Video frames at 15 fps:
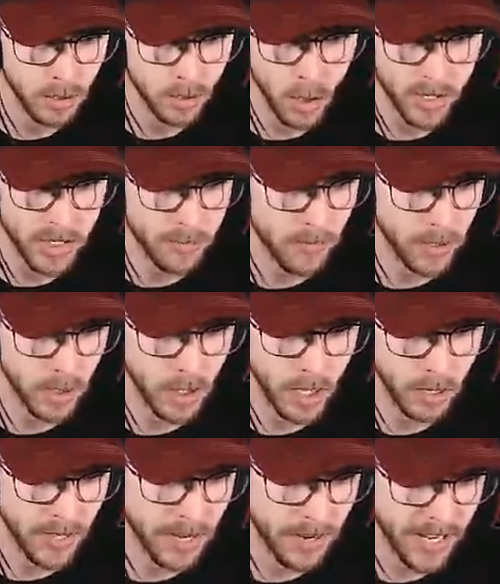Oh, he's moving a
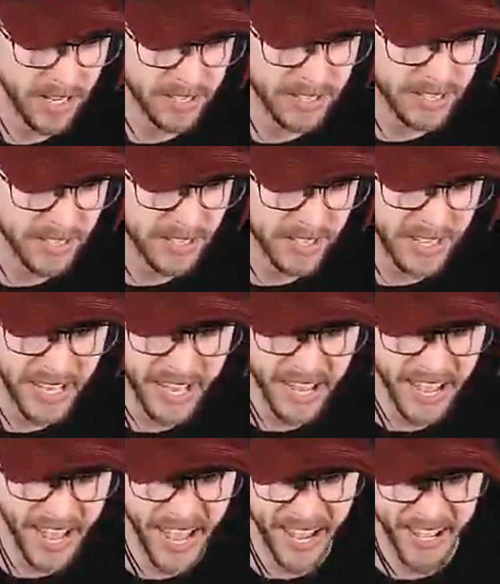lottle. There he is.
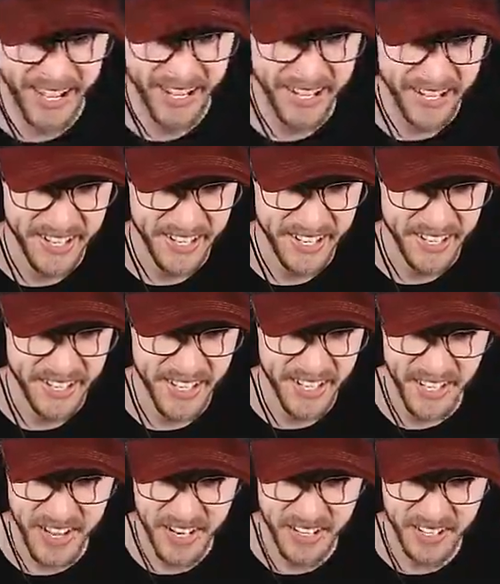Hey, you
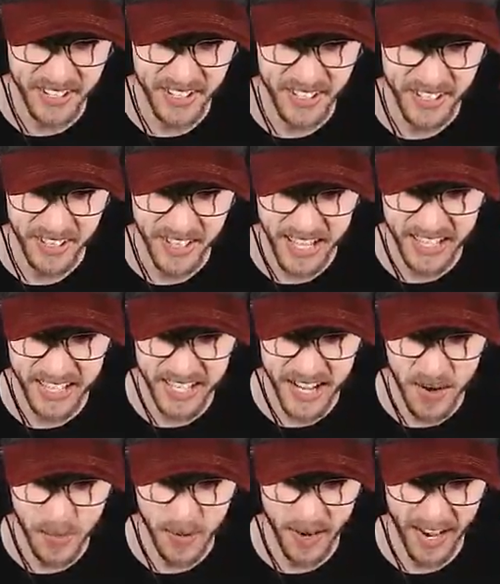look like you
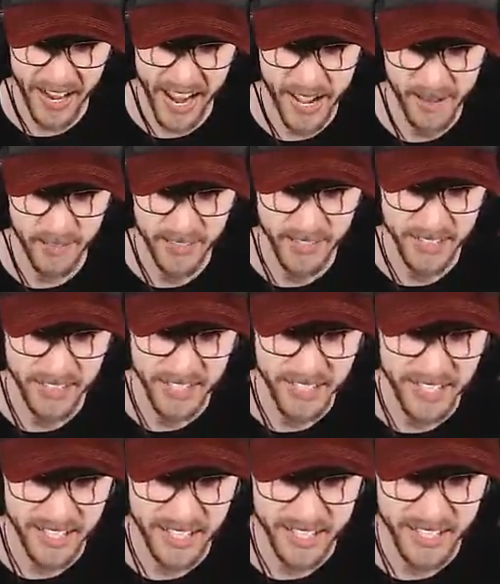know where I
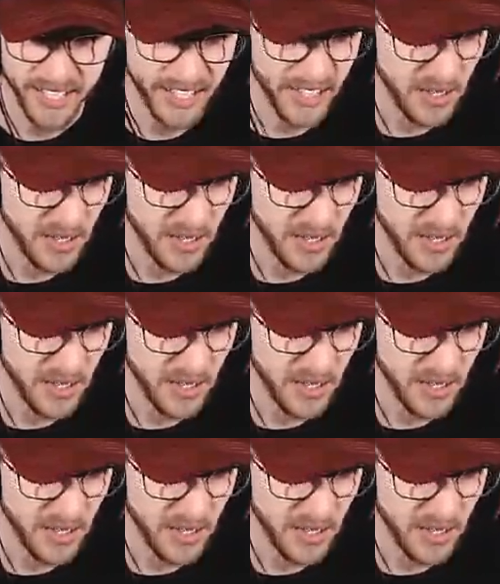am.